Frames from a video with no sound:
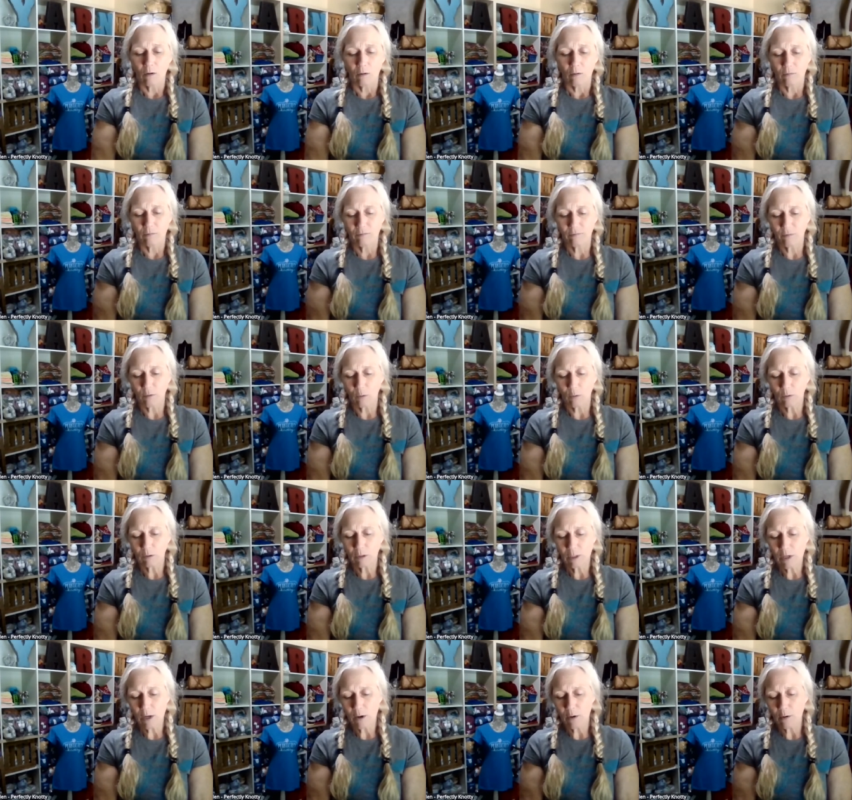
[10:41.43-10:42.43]

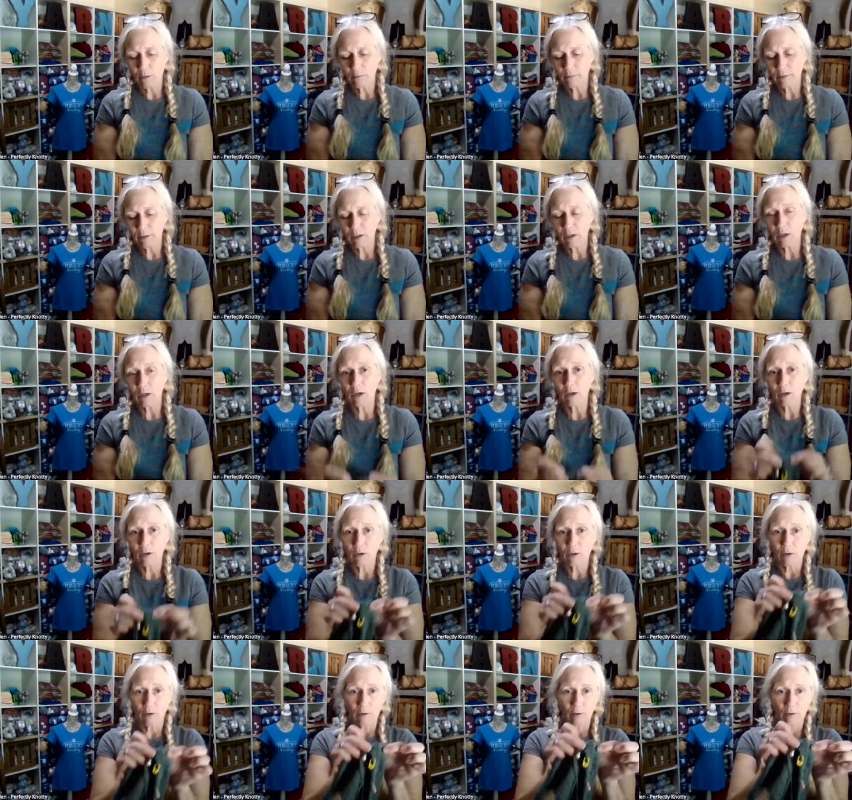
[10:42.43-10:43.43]
folded over
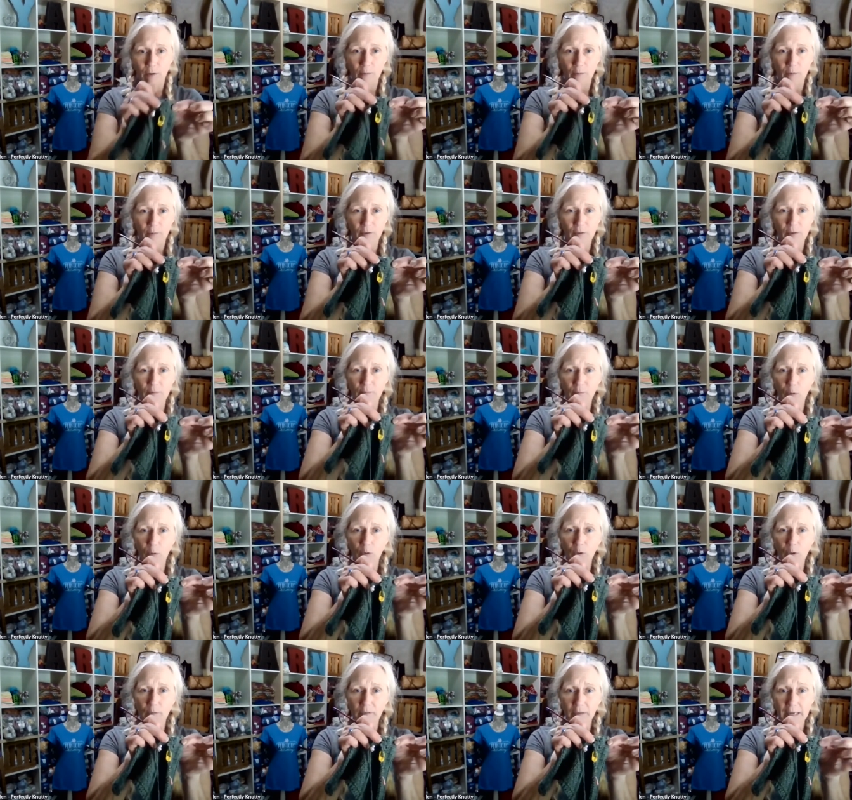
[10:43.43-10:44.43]
for the fold
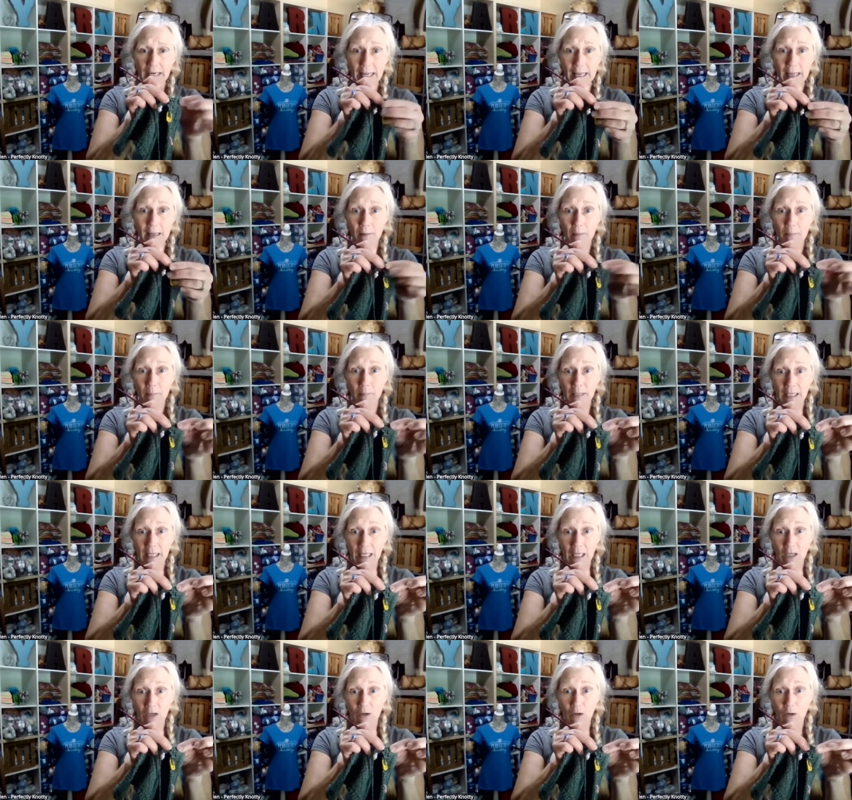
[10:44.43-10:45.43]
over hem
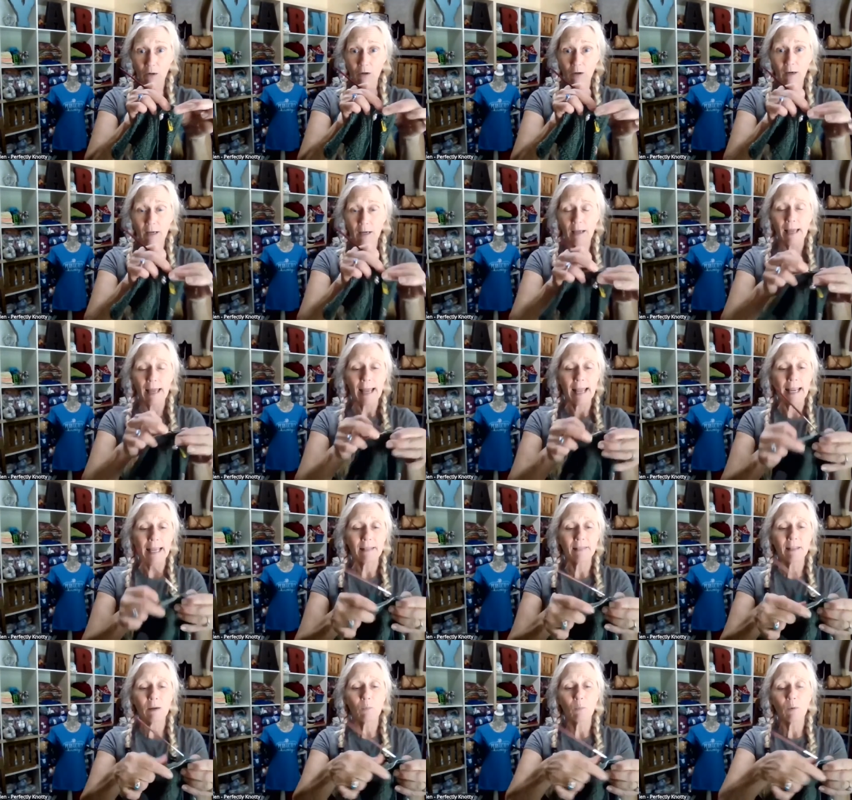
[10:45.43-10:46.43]
here,
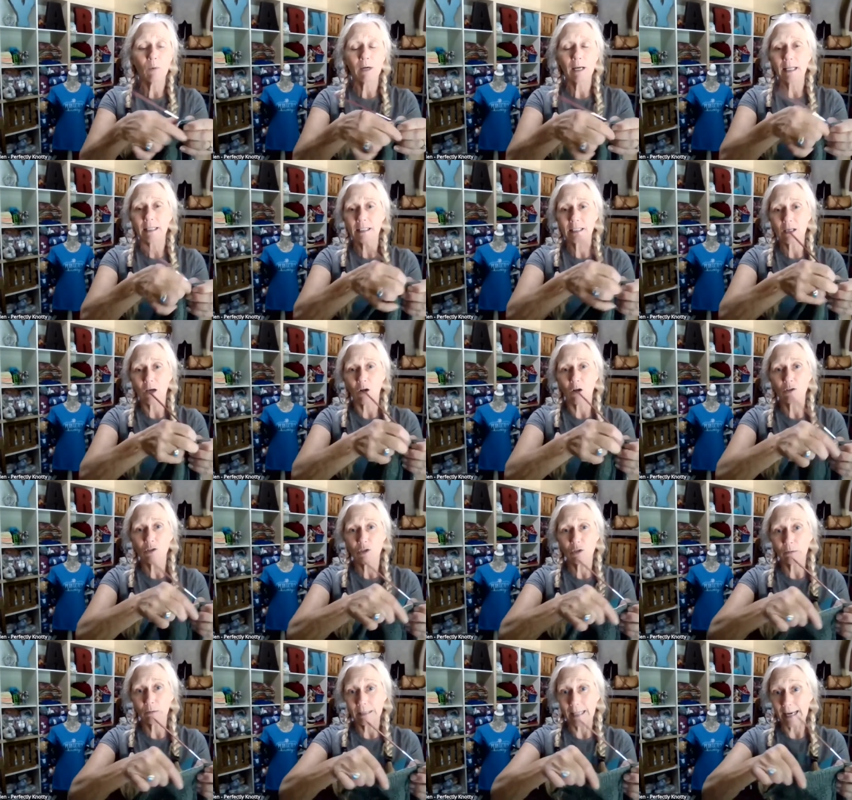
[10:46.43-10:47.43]
and then when it's
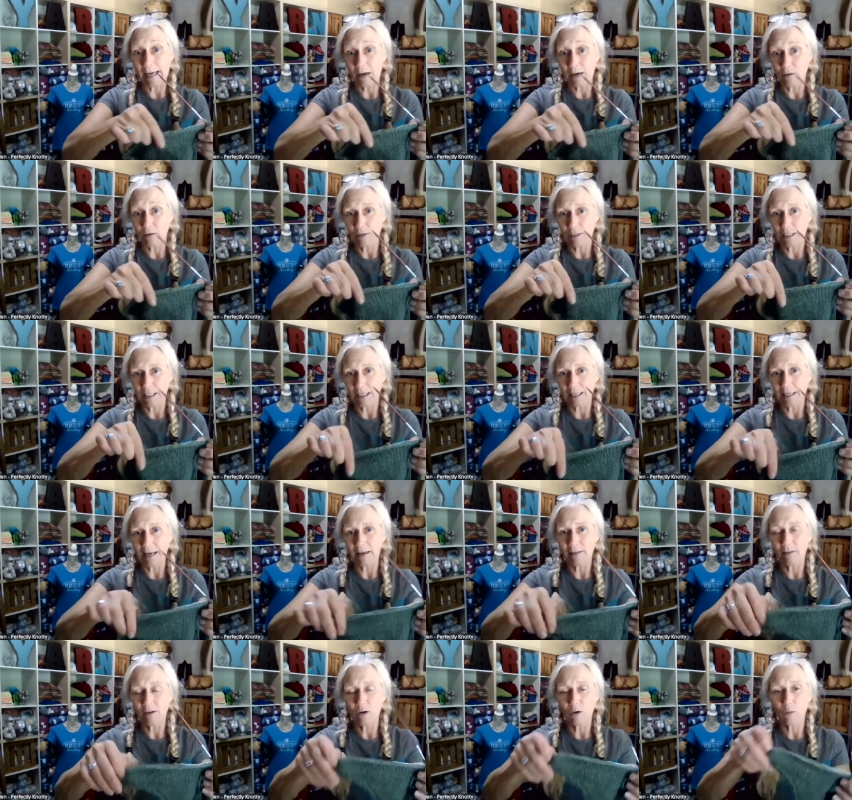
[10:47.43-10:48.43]
also layered
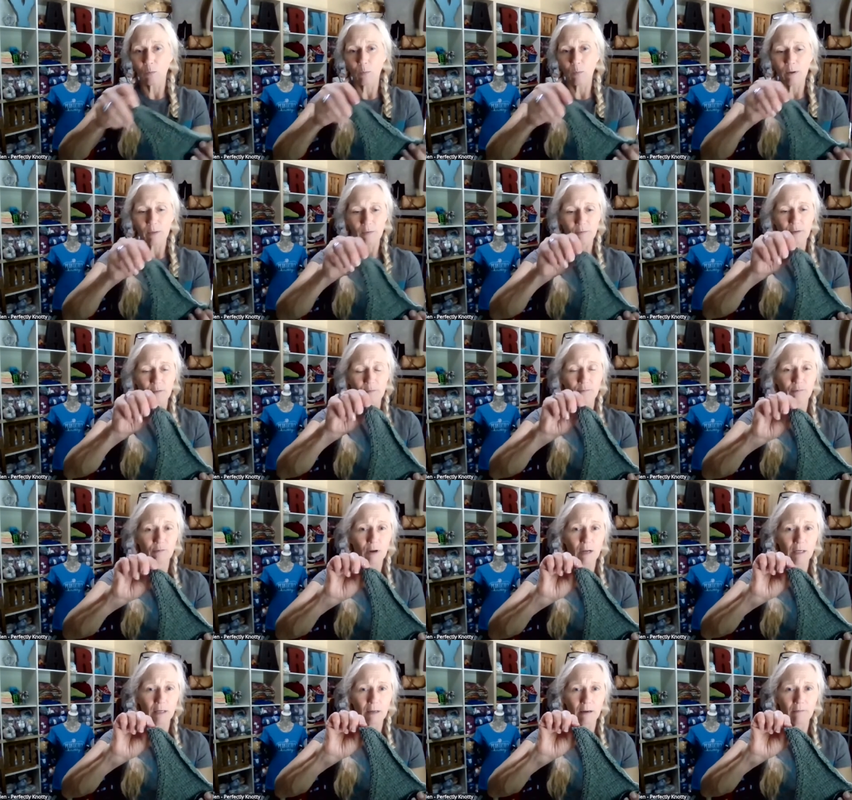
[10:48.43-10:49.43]
together with the
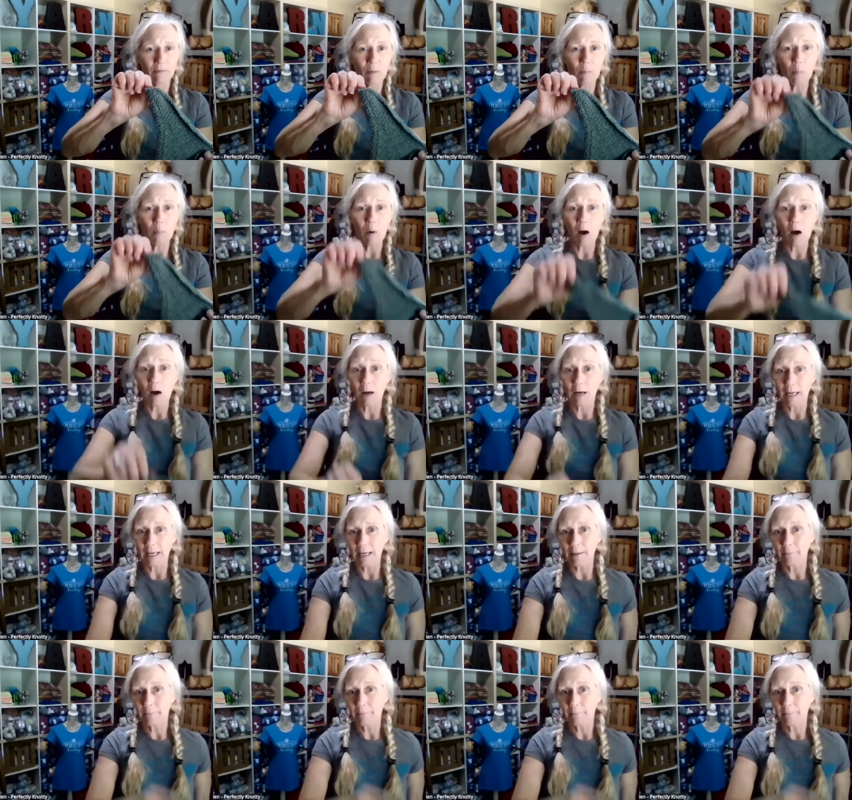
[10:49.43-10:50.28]
front of the body,